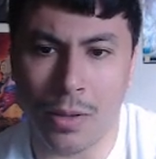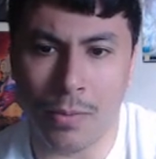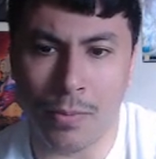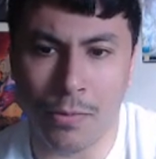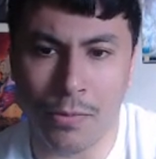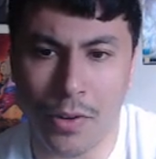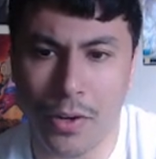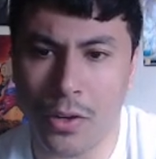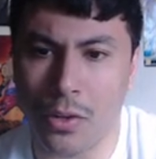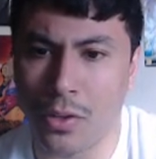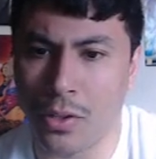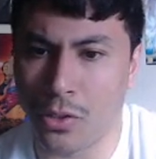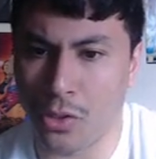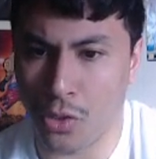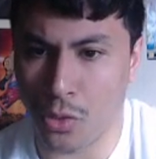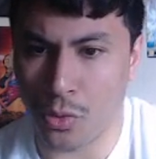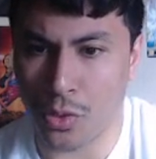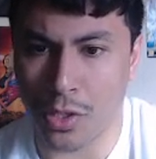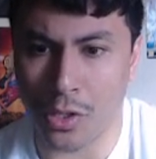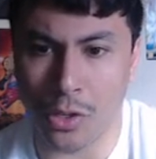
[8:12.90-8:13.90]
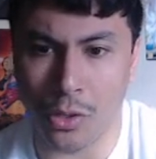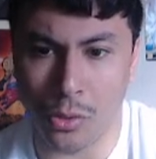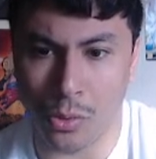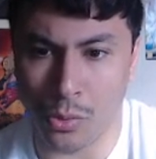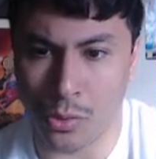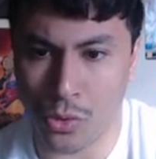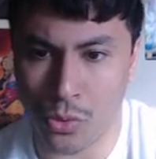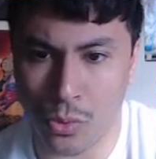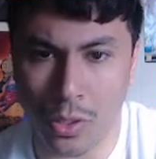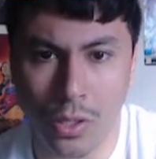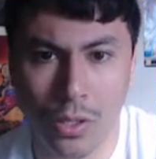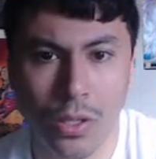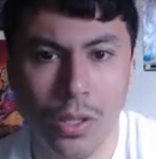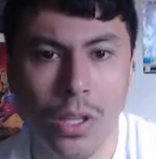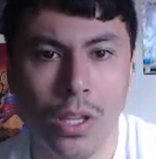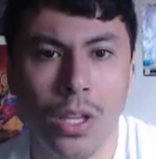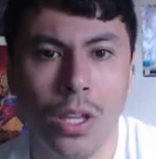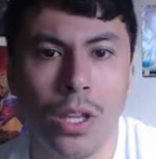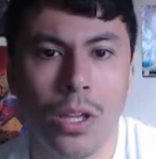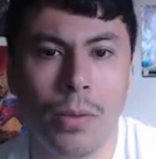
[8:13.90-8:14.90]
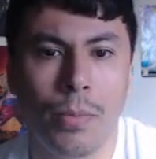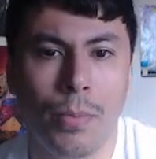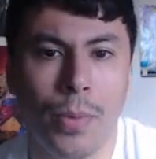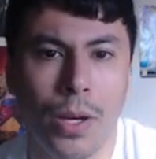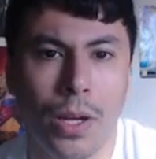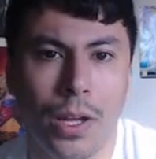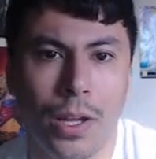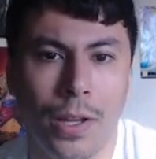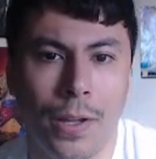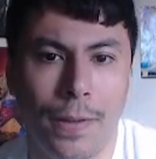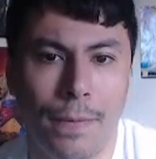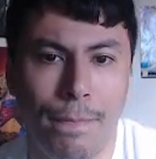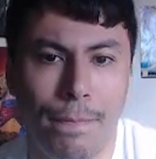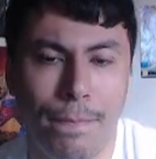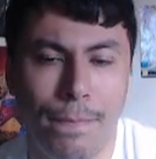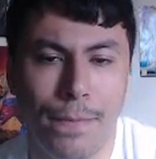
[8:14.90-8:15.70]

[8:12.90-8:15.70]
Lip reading: Very good in Susanoo as well, but